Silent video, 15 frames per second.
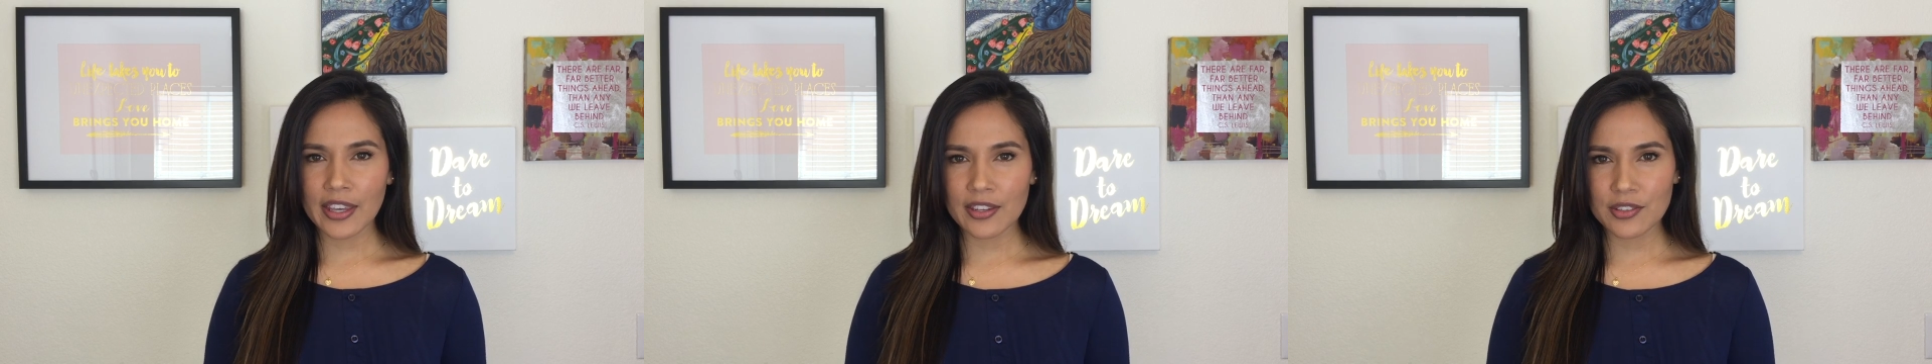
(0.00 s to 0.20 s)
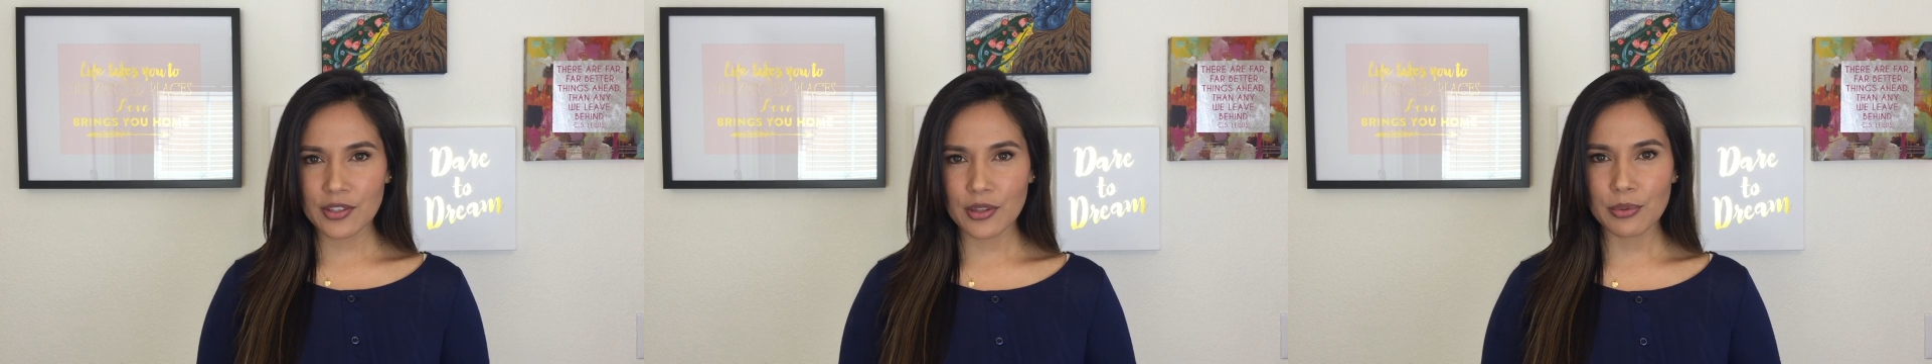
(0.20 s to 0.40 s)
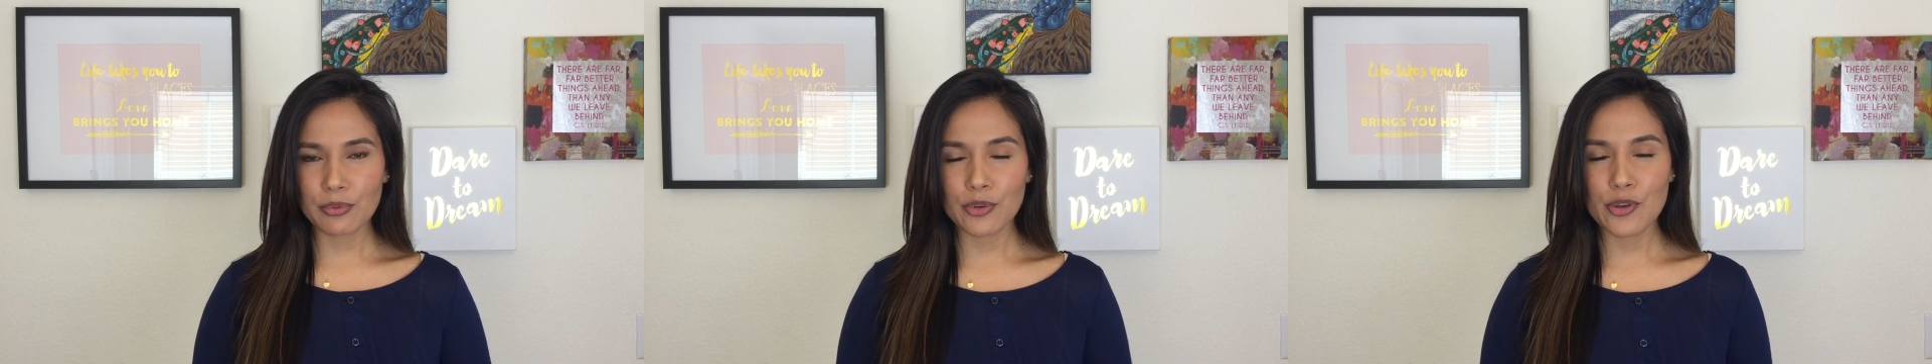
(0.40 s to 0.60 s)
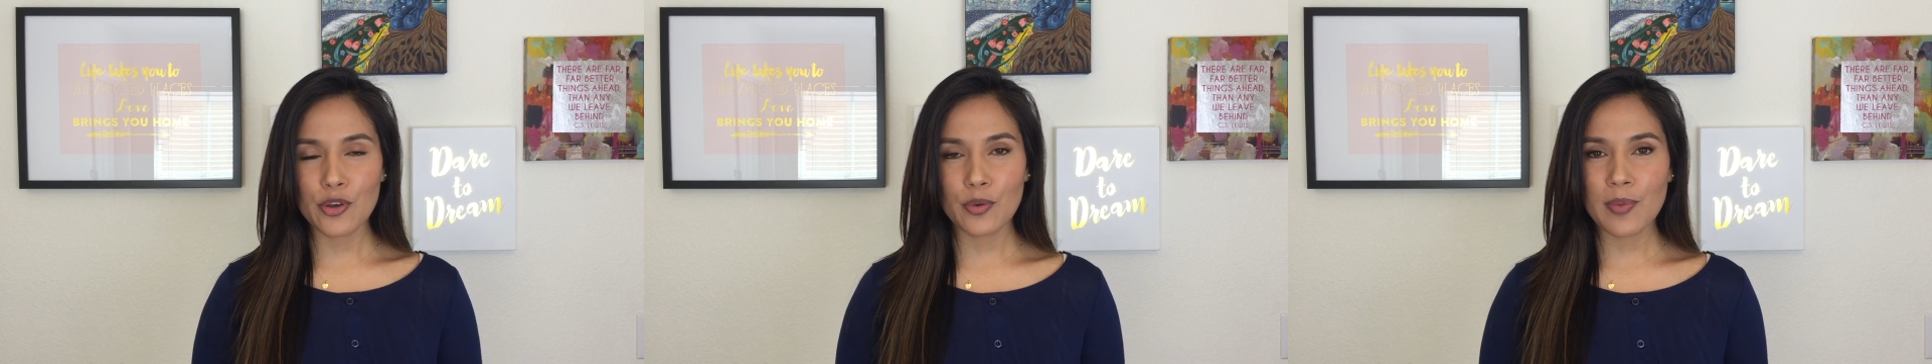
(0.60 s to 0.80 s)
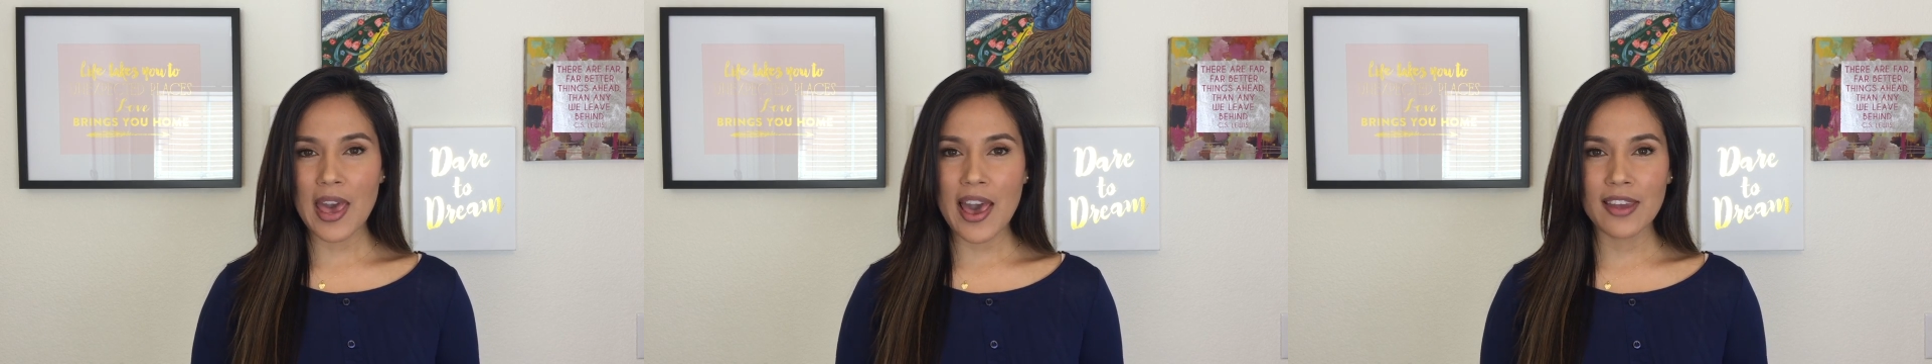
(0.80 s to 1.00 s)
into the
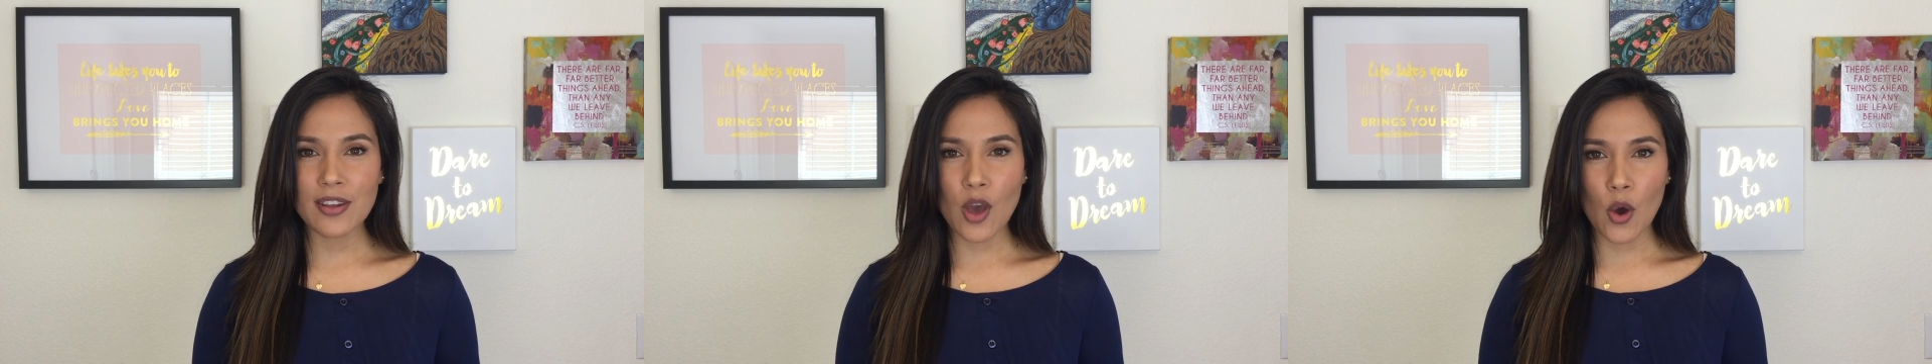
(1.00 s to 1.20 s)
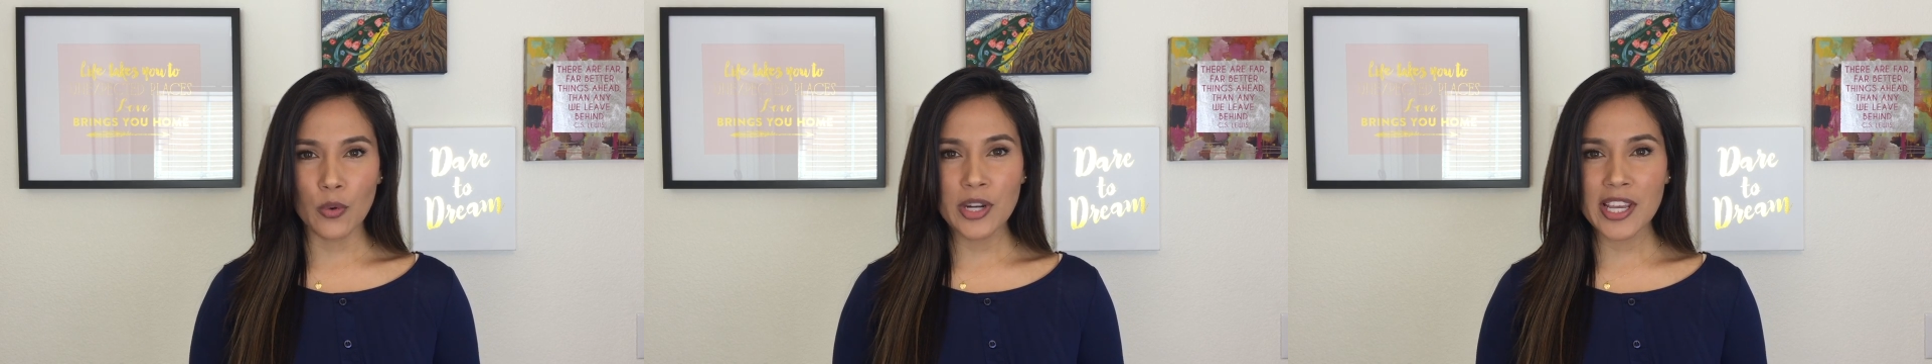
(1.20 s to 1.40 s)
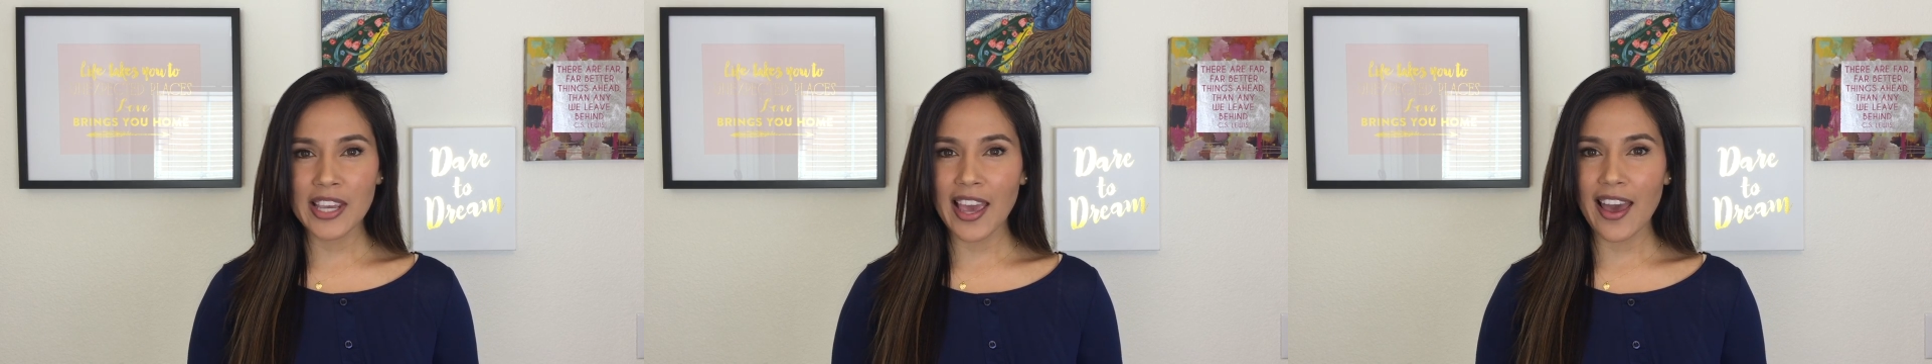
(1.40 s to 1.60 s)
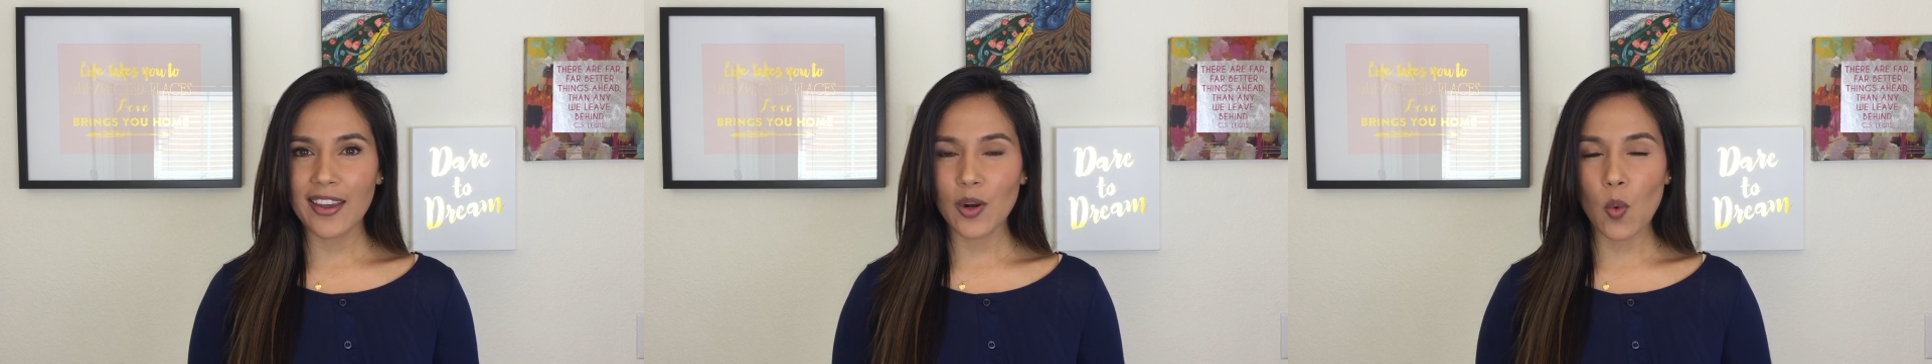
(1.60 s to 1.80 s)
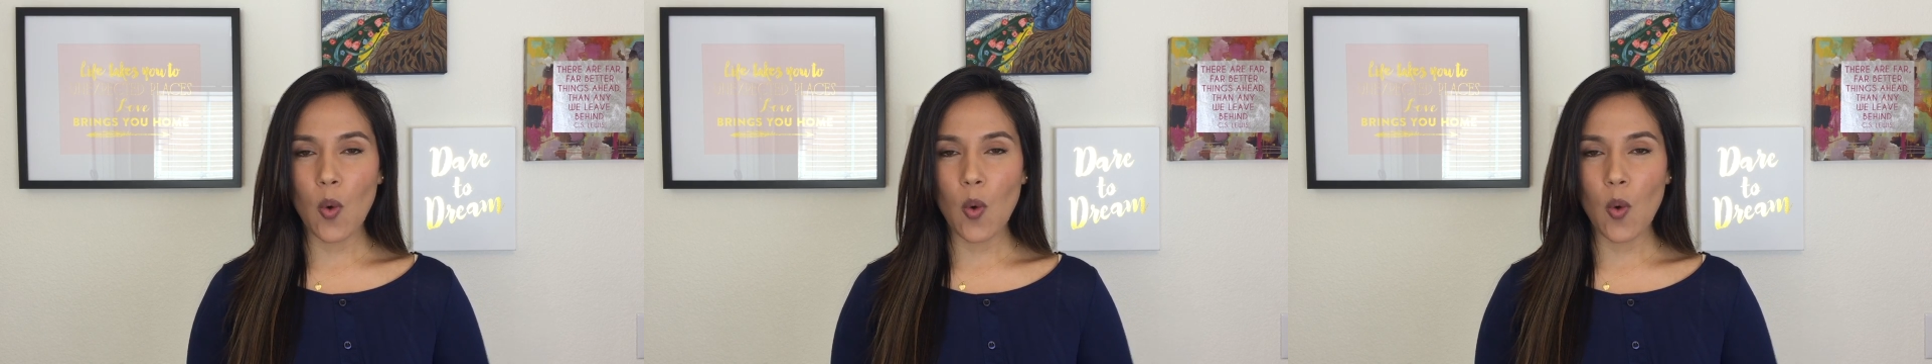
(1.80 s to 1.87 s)
room and owning it.